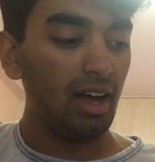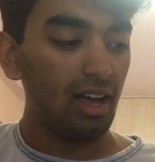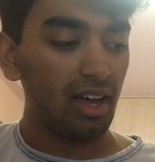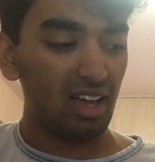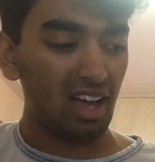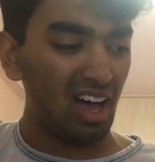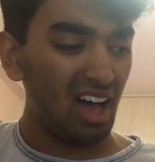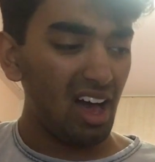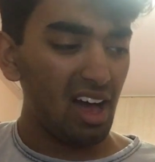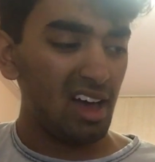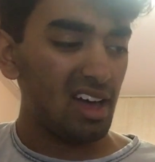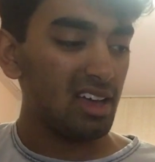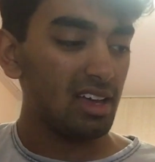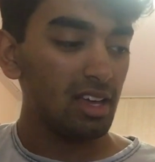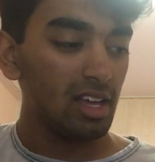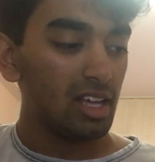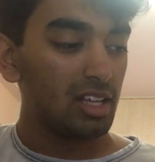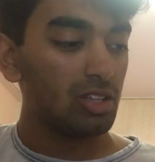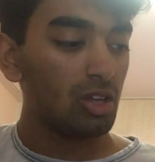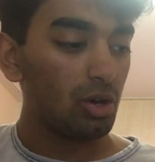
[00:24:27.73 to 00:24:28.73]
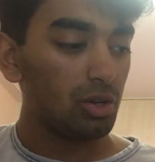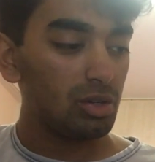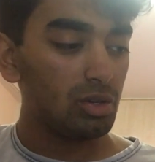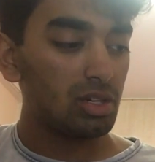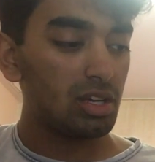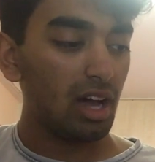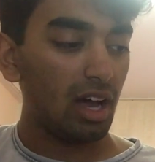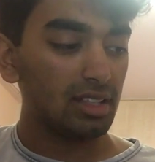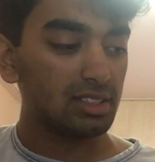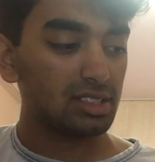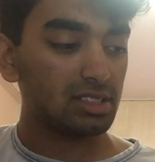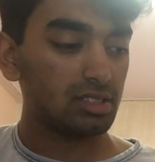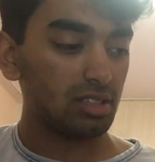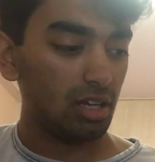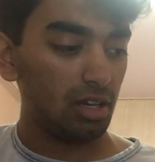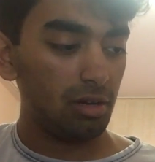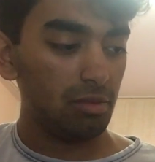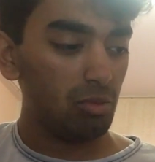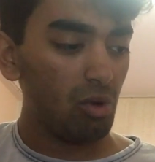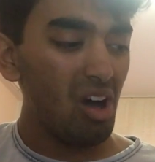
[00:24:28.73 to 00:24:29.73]
I know you got
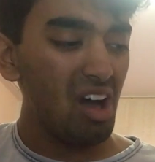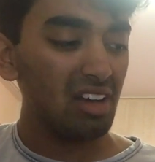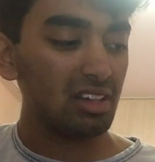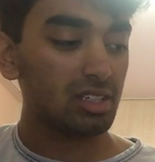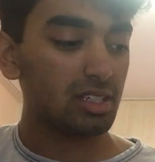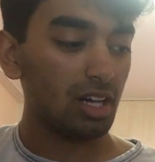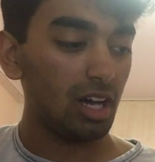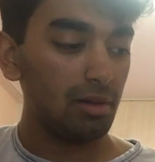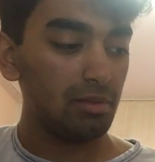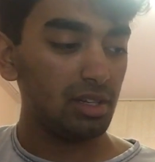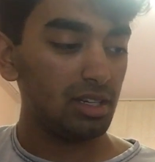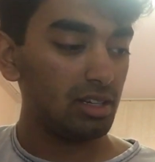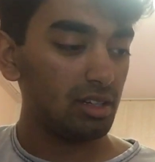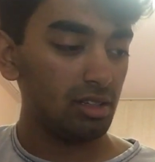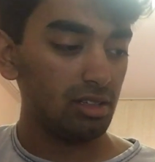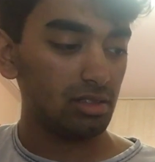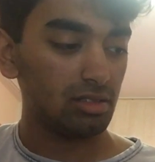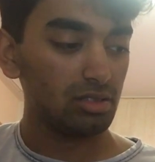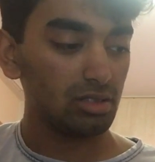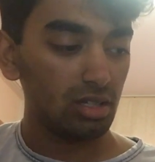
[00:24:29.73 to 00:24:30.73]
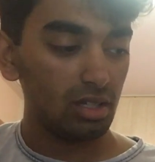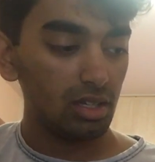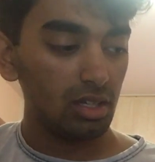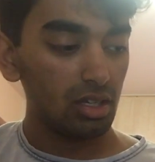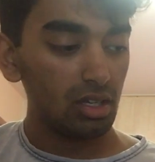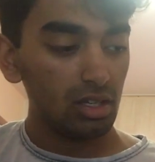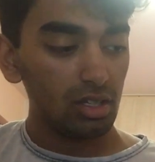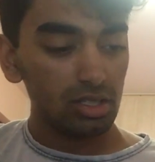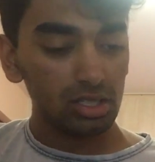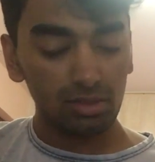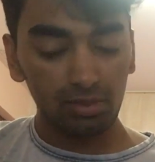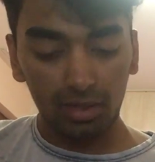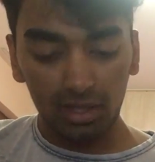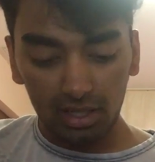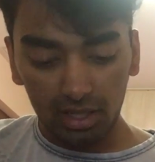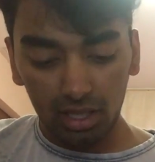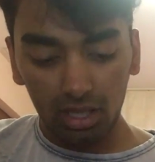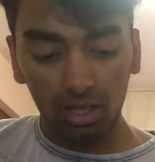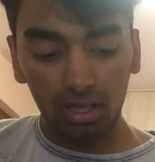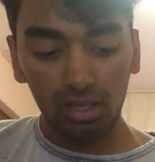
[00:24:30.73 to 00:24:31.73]
someone coming.
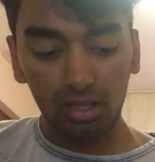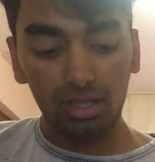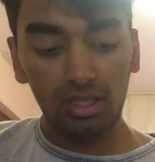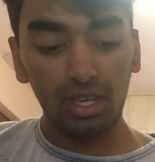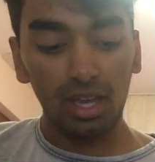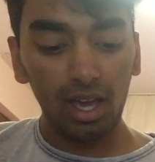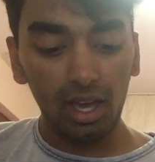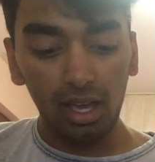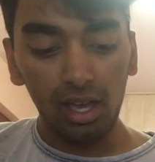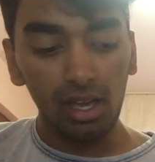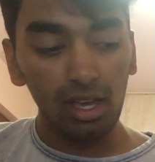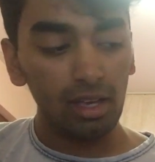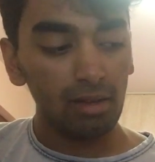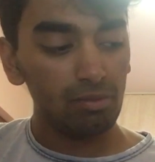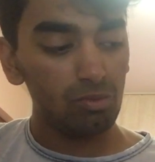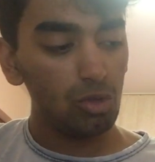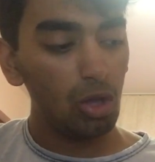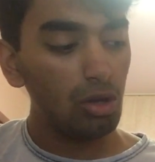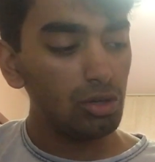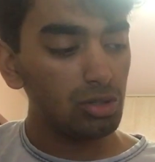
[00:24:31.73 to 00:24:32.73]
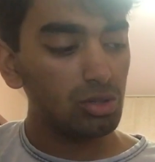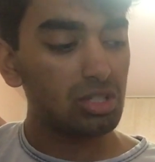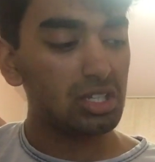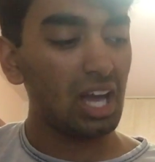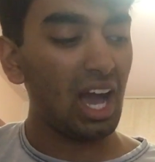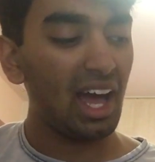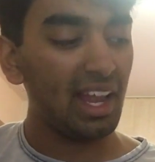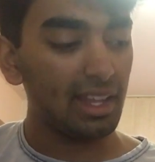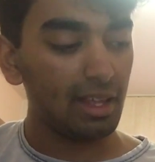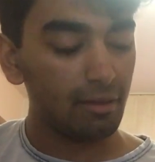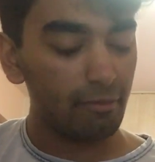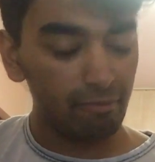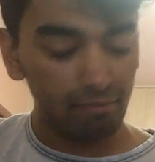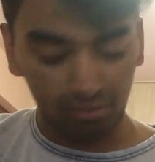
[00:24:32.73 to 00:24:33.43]
Splitting game. Know you got it.